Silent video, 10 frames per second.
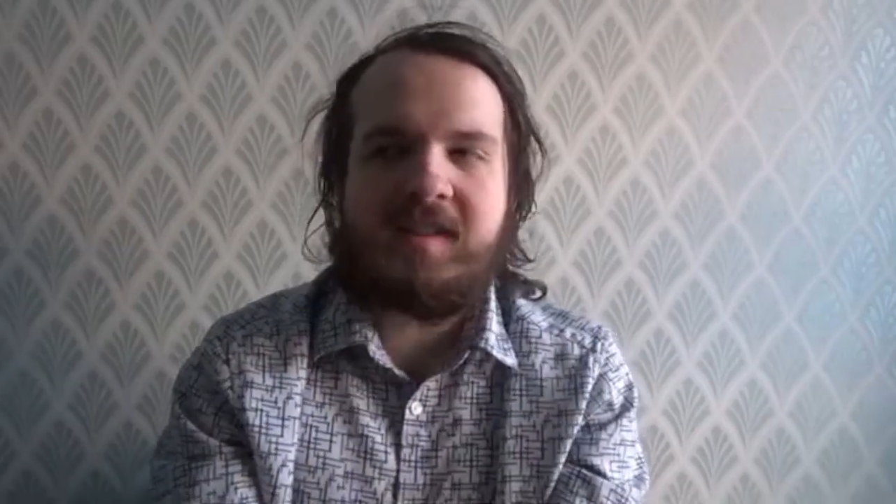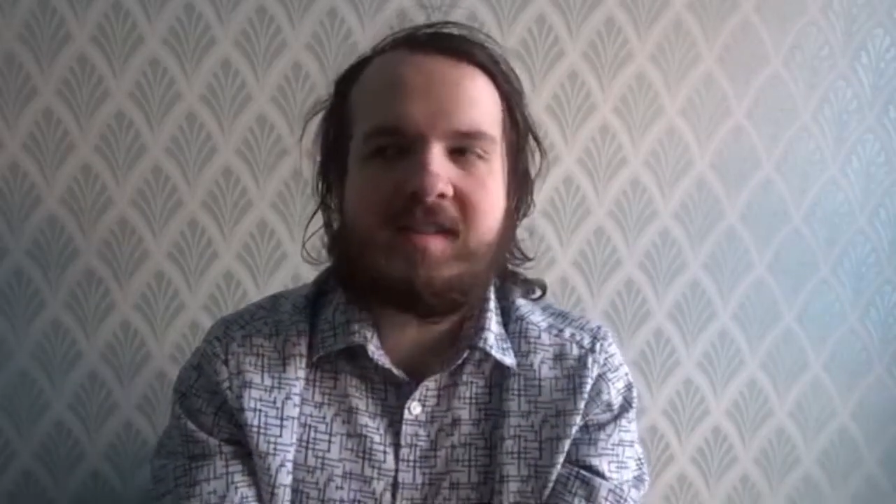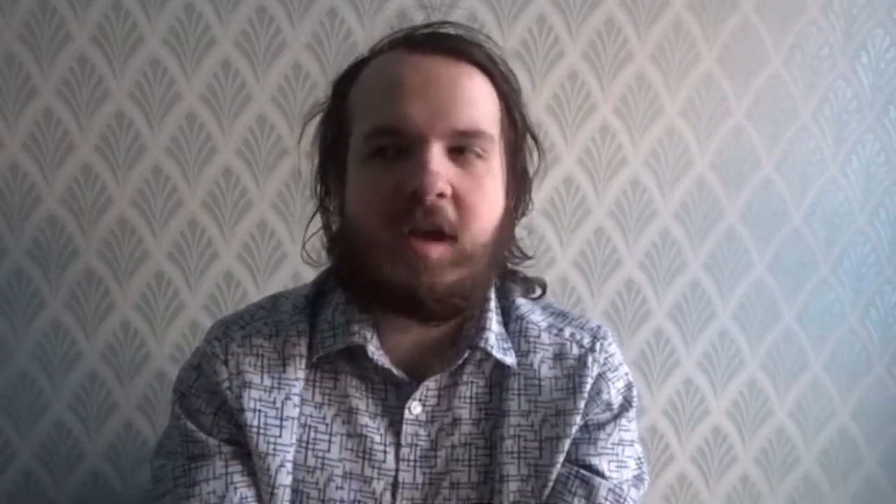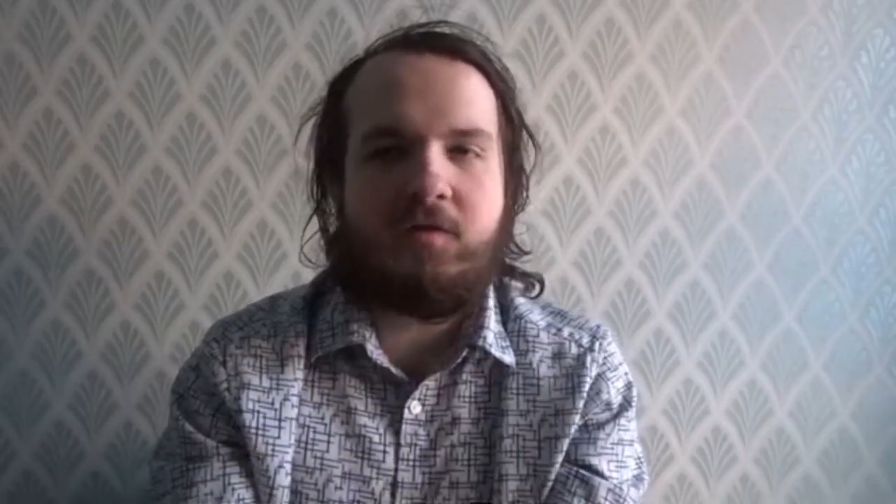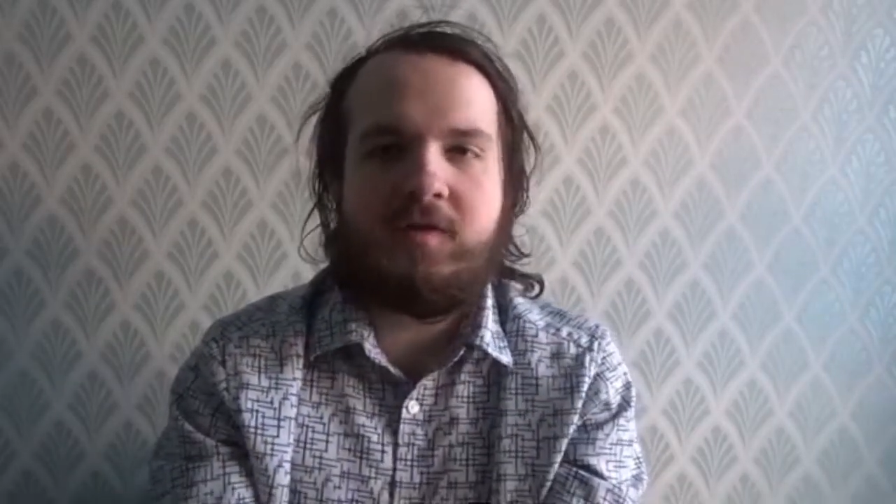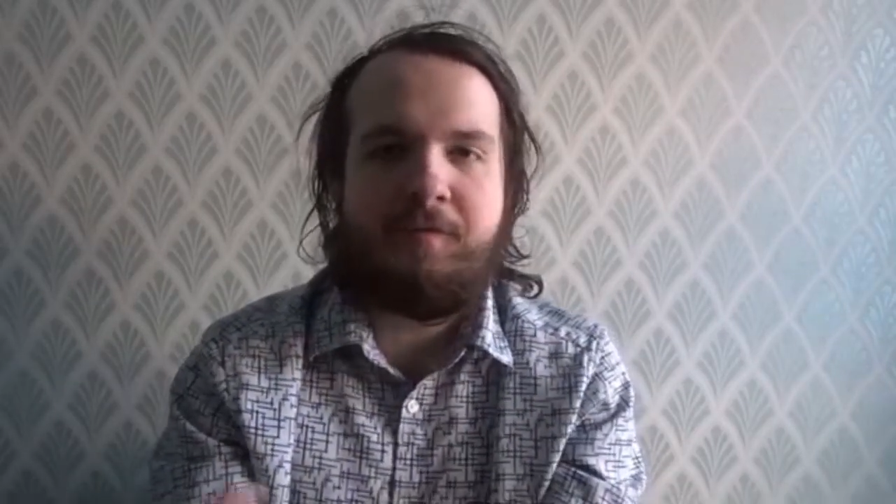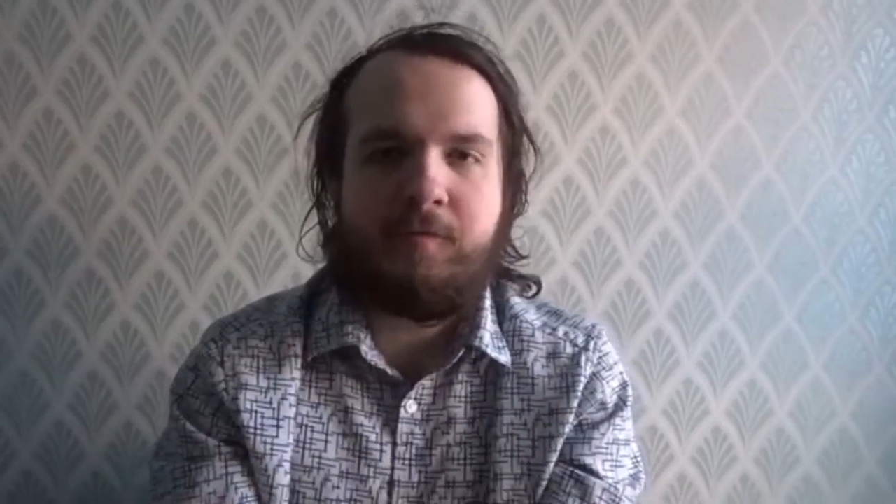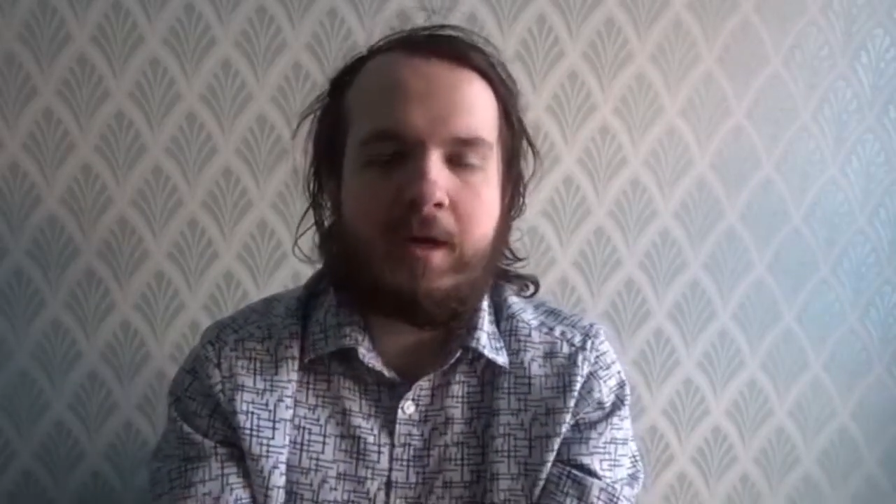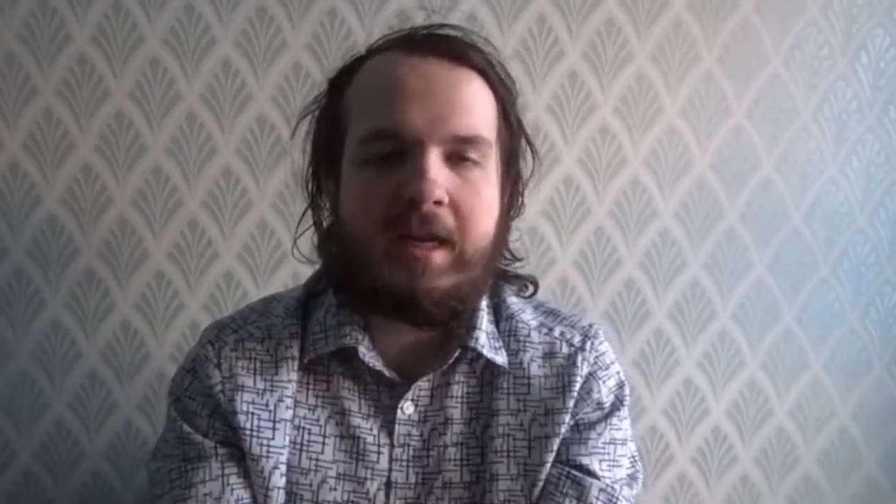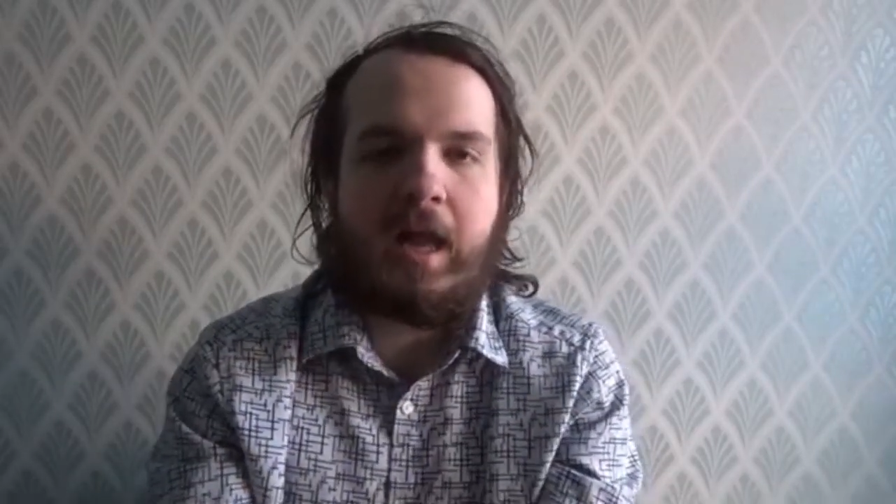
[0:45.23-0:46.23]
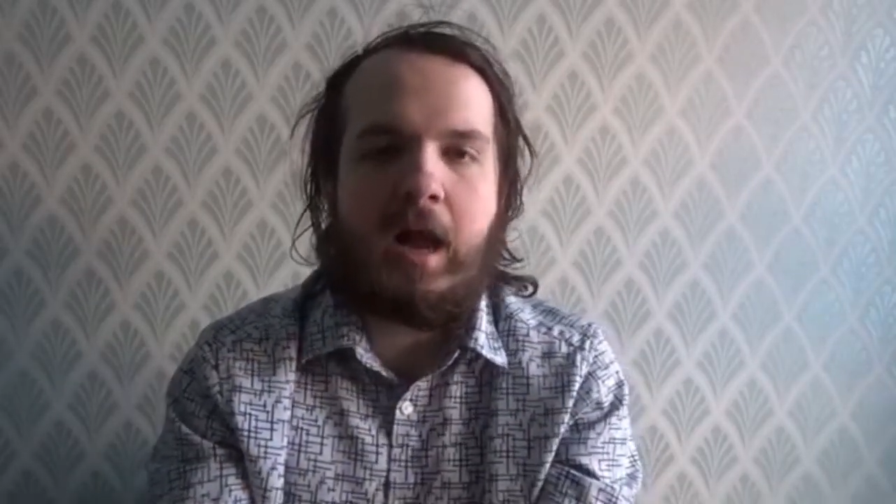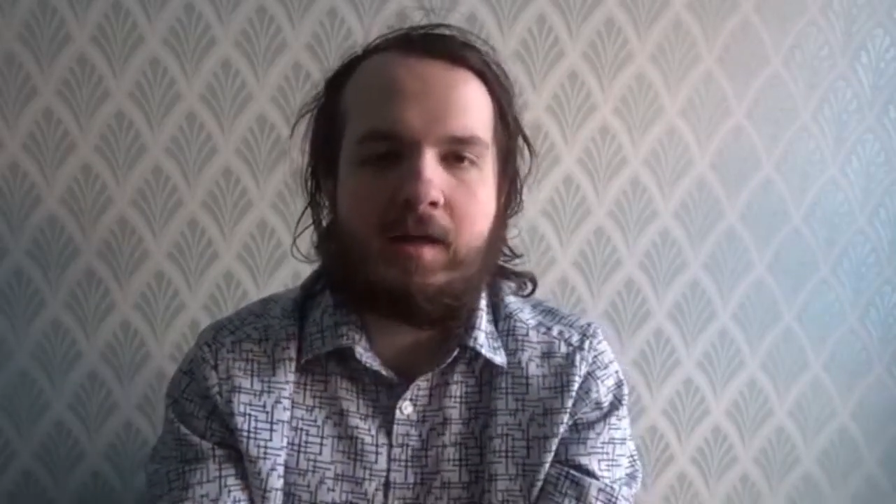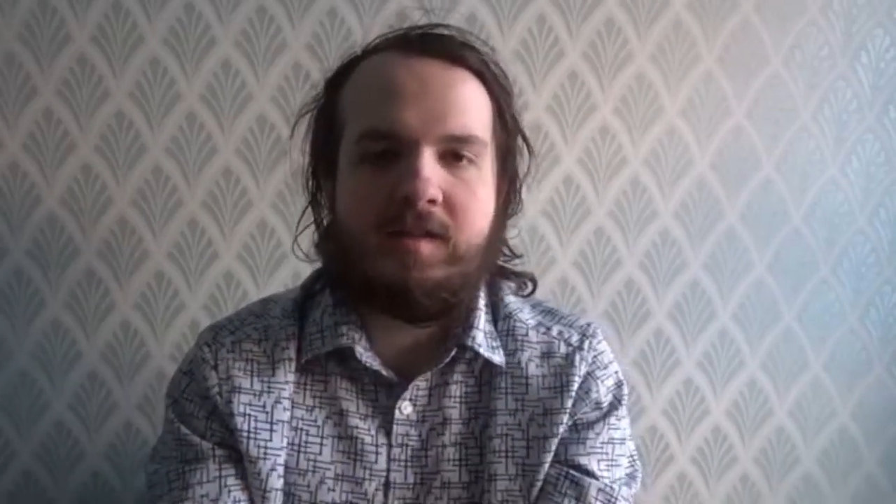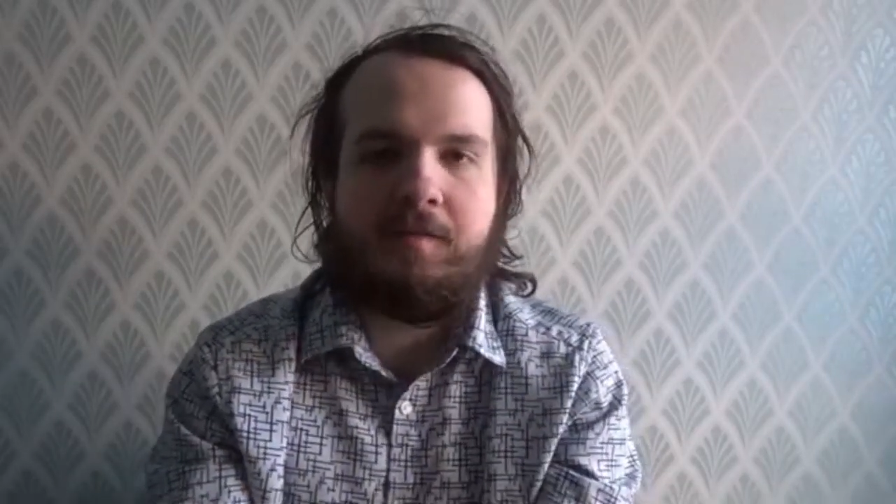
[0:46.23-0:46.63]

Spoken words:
serves three kinds